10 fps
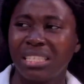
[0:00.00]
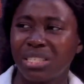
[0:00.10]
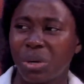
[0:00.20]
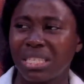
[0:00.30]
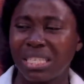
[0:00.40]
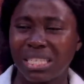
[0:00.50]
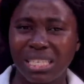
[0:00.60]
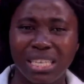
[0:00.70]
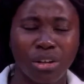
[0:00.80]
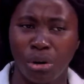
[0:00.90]
this one is
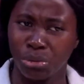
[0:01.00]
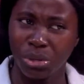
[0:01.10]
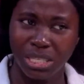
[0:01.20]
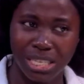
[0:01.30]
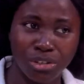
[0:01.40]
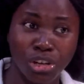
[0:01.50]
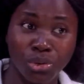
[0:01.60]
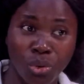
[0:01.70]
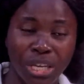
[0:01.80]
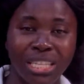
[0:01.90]
stinking, all those things, not
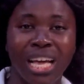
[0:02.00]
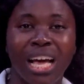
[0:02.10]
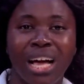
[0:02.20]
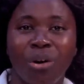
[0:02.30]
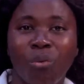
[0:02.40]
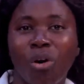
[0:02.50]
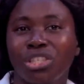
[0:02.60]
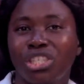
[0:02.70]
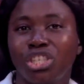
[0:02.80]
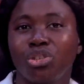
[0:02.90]
knowing what
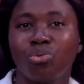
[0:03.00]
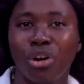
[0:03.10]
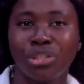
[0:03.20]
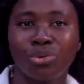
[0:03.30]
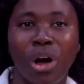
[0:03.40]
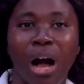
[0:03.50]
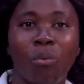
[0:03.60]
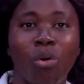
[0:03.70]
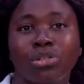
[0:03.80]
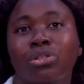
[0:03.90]
she's going through
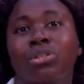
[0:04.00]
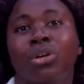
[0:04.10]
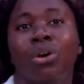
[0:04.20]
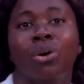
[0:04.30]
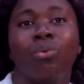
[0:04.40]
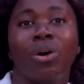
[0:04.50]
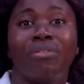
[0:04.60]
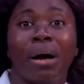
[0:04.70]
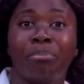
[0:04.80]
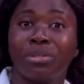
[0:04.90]
and
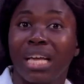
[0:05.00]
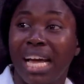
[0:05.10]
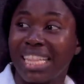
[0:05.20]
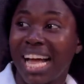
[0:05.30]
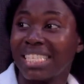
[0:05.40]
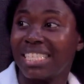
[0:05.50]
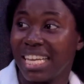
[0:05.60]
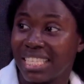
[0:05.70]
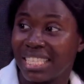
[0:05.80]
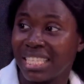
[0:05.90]
whoever put her in that
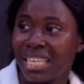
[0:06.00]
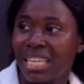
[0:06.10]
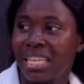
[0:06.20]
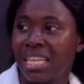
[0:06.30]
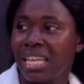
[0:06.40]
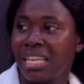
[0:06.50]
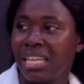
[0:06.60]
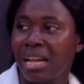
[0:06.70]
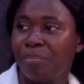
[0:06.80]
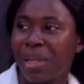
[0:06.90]
state
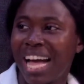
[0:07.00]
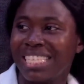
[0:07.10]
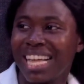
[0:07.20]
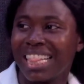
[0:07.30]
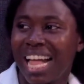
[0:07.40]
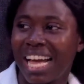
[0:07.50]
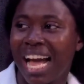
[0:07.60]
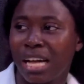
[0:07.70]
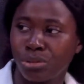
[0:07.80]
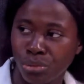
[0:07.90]
is allowing
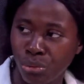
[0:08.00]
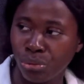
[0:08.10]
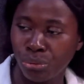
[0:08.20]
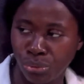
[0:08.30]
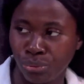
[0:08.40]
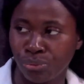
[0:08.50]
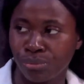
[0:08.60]
her to go through.